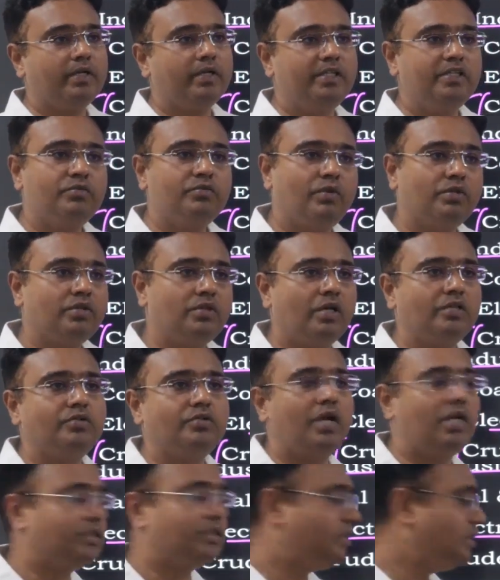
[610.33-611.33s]
This was
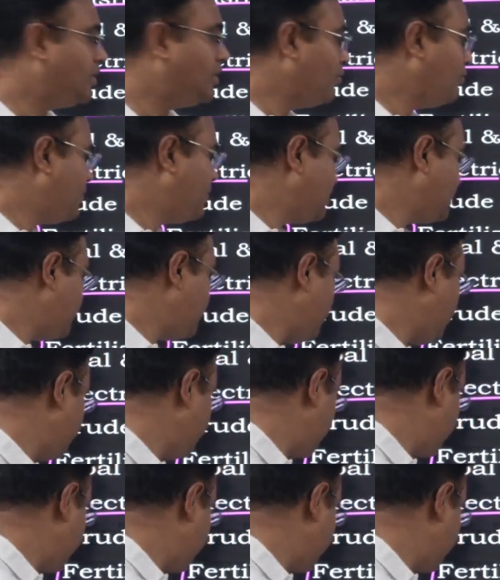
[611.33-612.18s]
also asked in the UPSC Prelims.